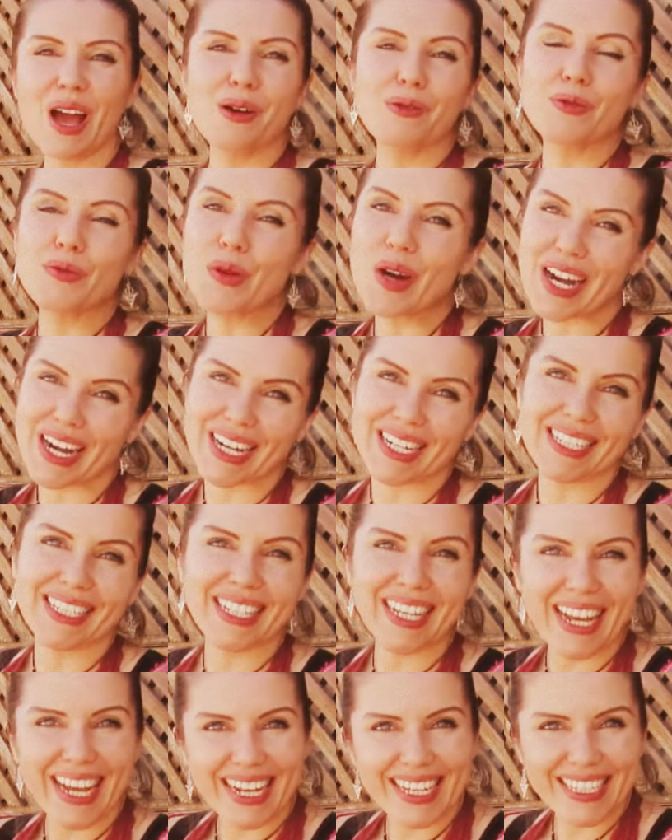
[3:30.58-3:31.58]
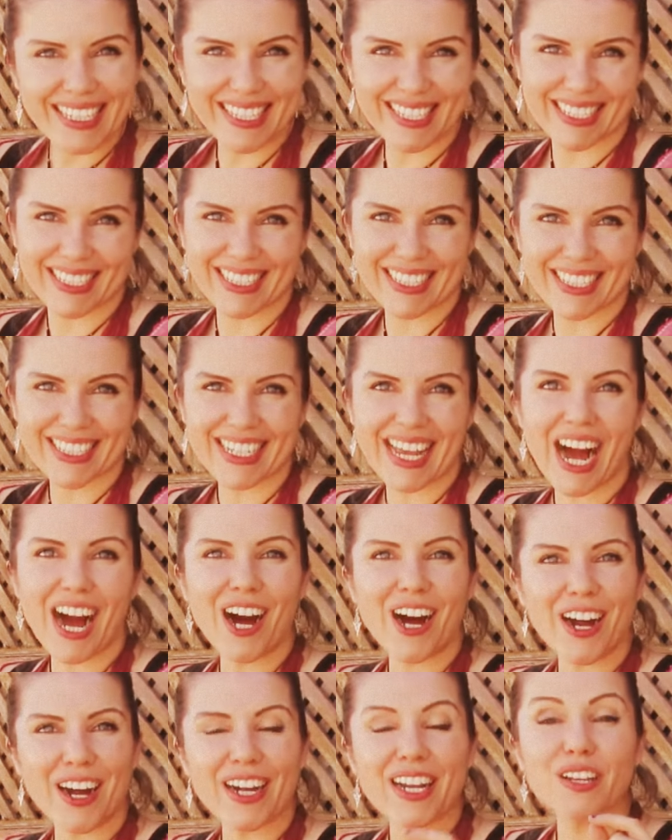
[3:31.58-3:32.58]
where dancers
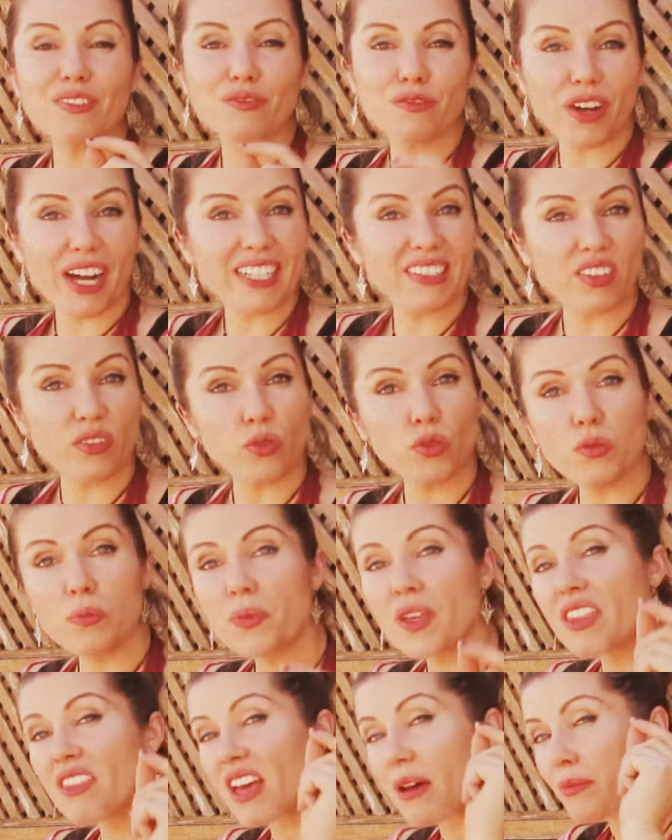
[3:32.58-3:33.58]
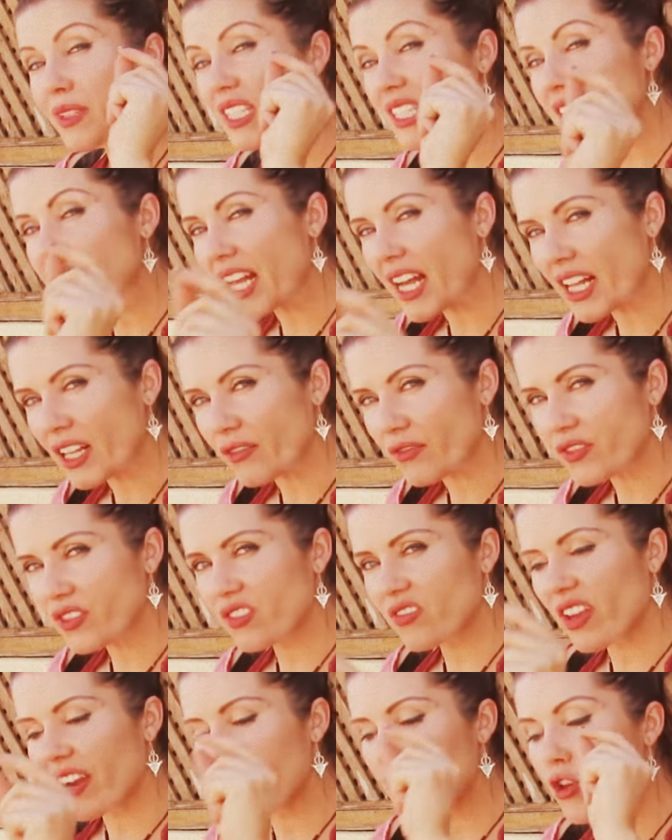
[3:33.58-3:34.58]
are invited to be themselves,
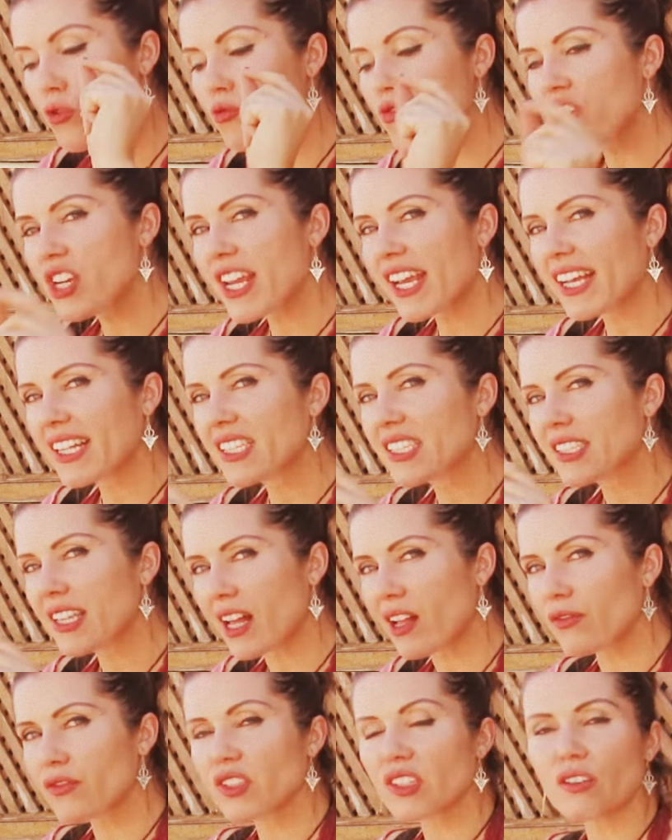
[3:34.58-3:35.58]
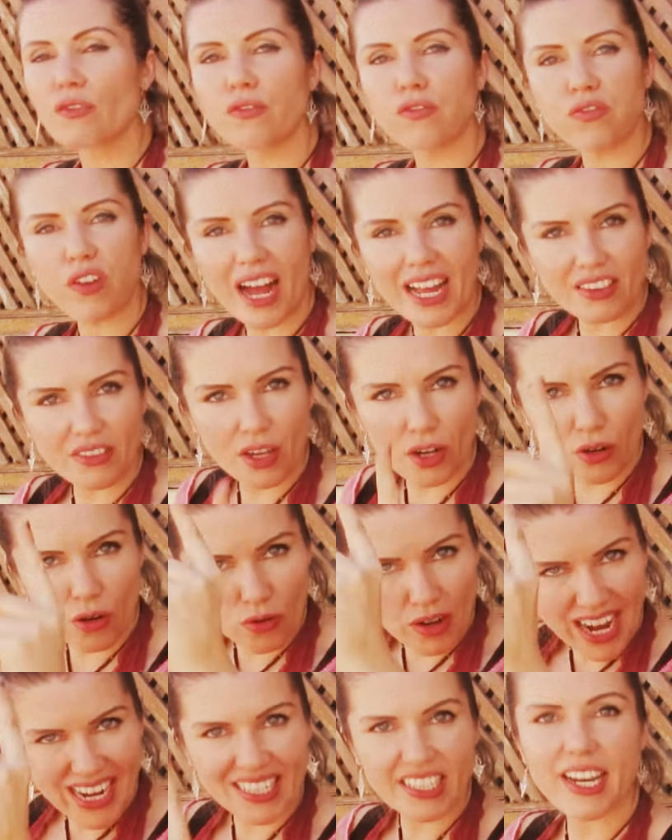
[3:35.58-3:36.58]
their unique selves, and find their
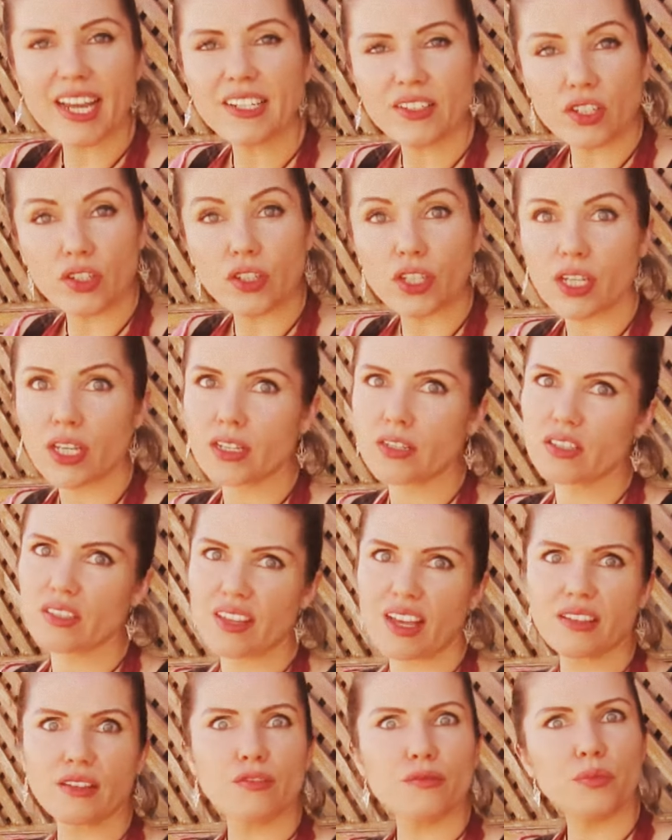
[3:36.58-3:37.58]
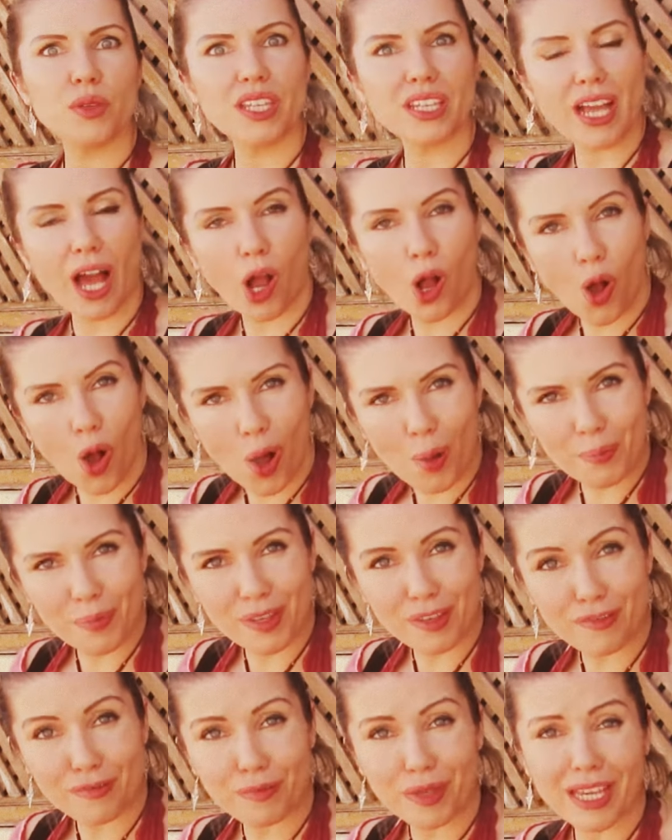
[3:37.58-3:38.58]
own identity instead of being a
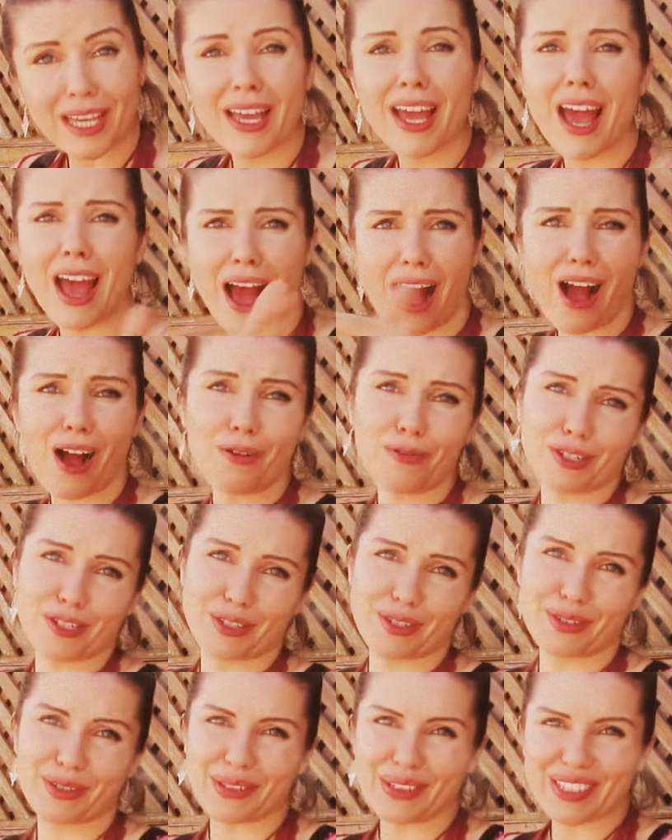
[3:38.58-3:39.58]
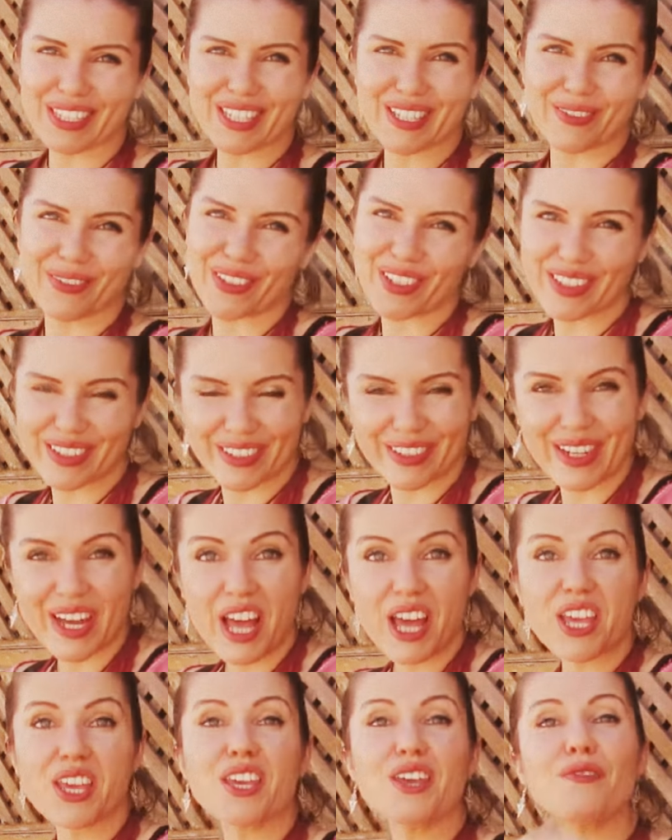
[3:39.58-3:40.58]
copy of me, our school is for you.
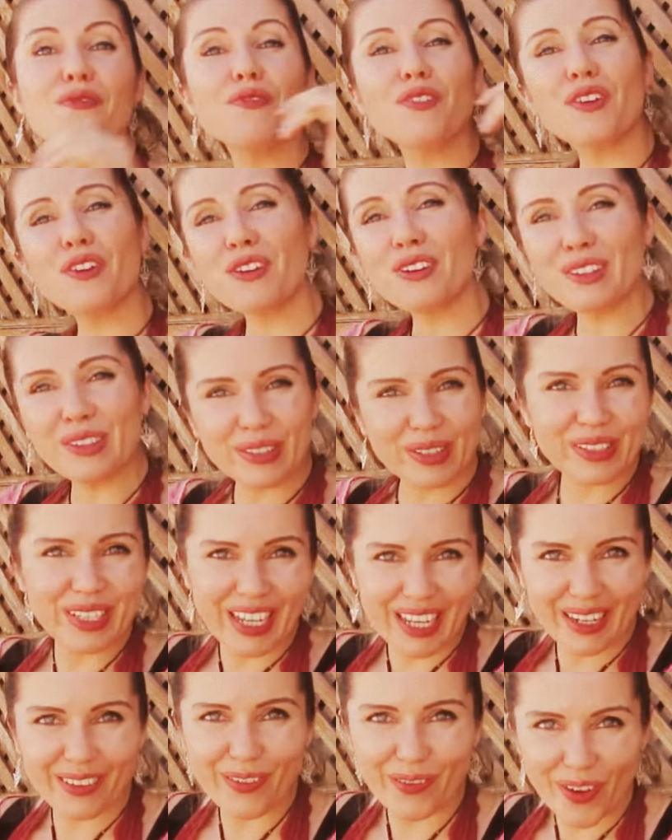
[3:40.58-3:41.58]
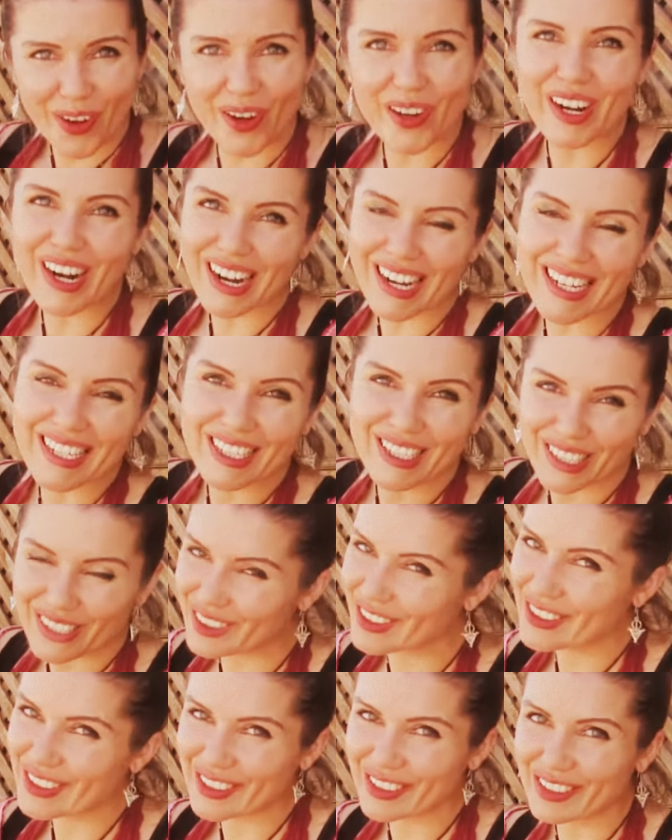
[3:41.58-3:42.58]
If you're looking for a
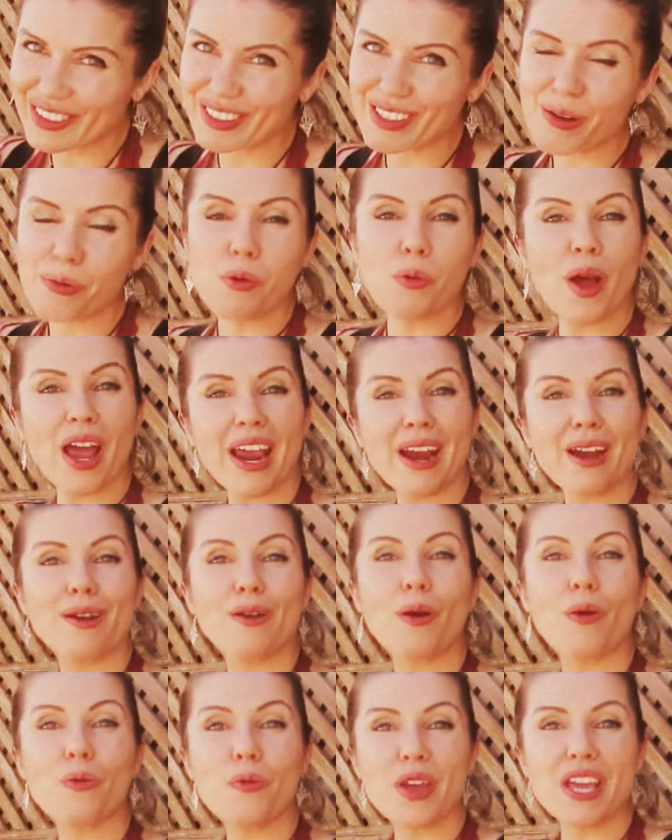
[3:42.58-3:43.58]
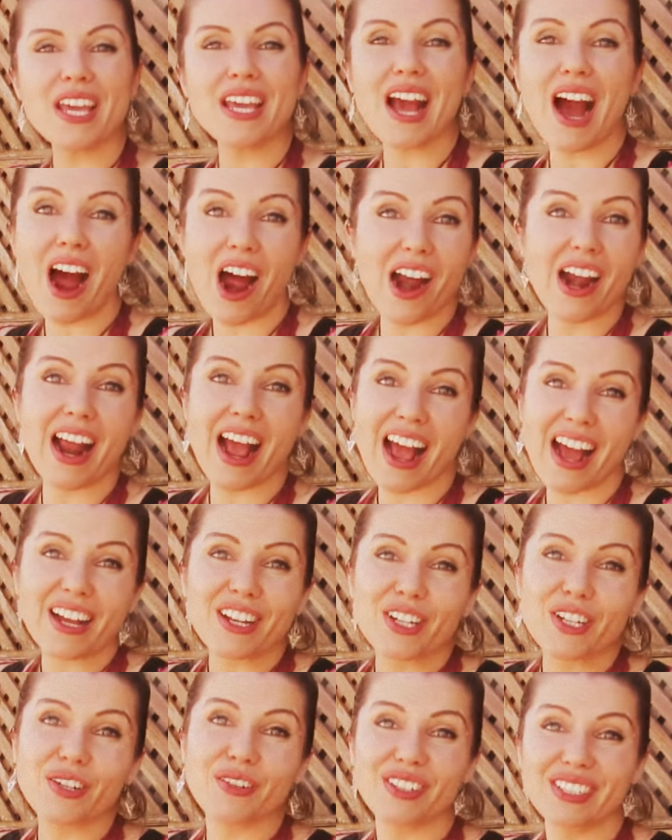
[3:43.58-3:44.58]
school where we are
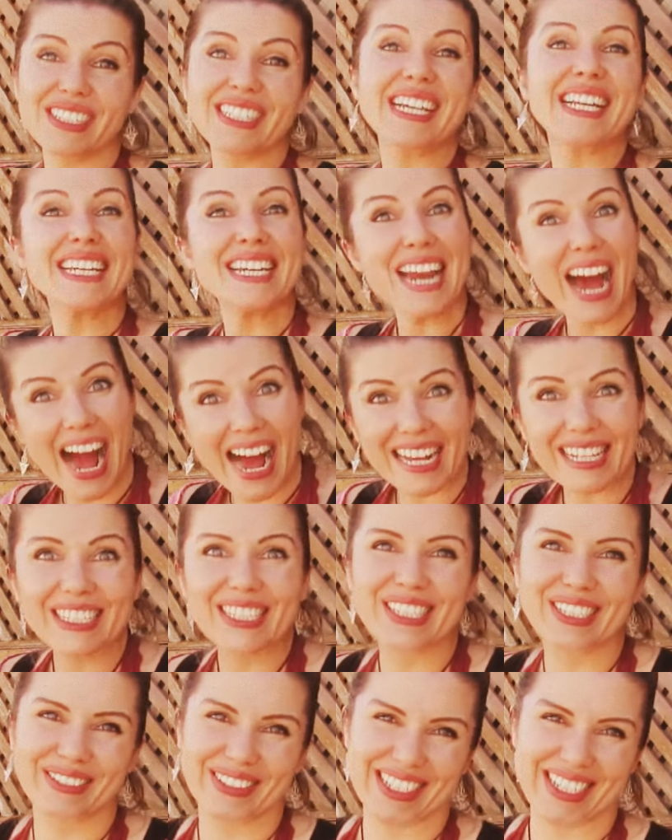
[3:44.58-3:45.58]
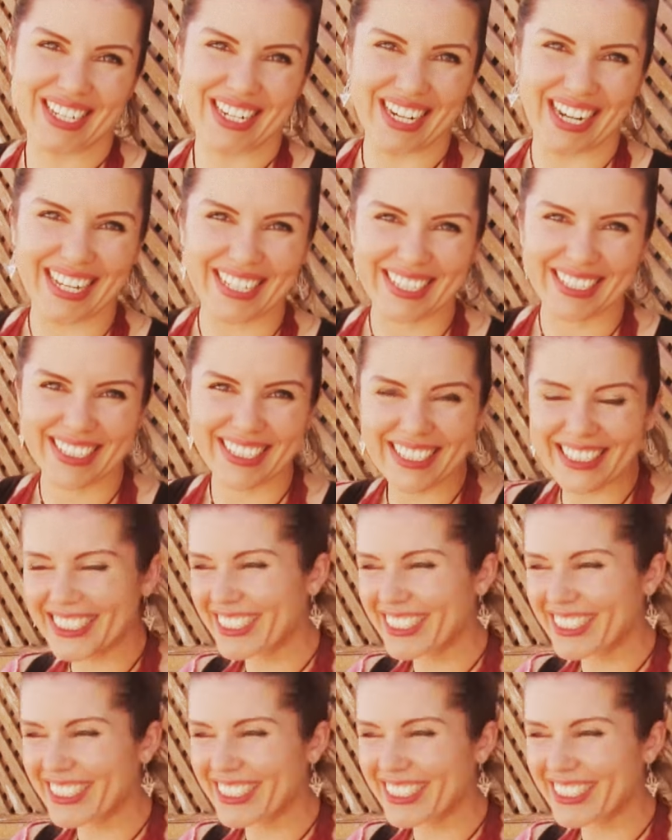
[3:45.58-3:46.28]
actually nice to each other